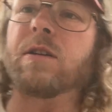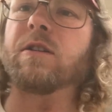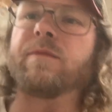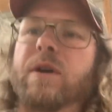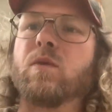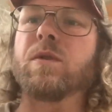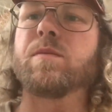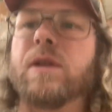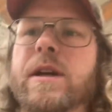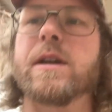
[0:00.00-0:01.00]
all of my wood
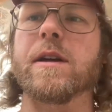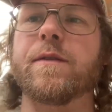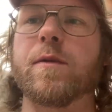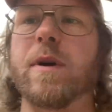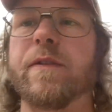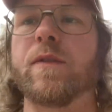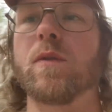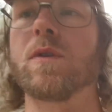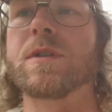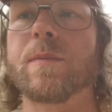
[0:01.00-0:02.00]
planking for my
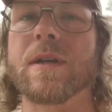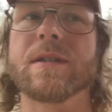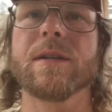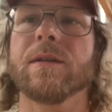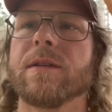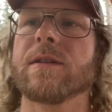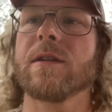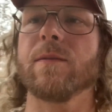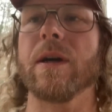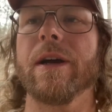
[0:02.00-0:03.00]
floors and my ceilings
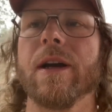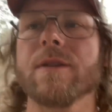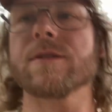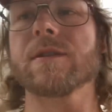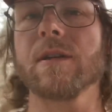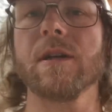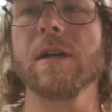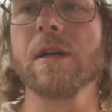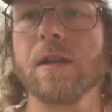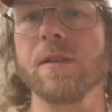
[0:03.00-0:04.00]
in my house.
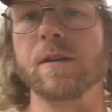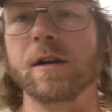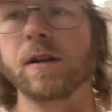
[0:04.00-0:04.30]
They're going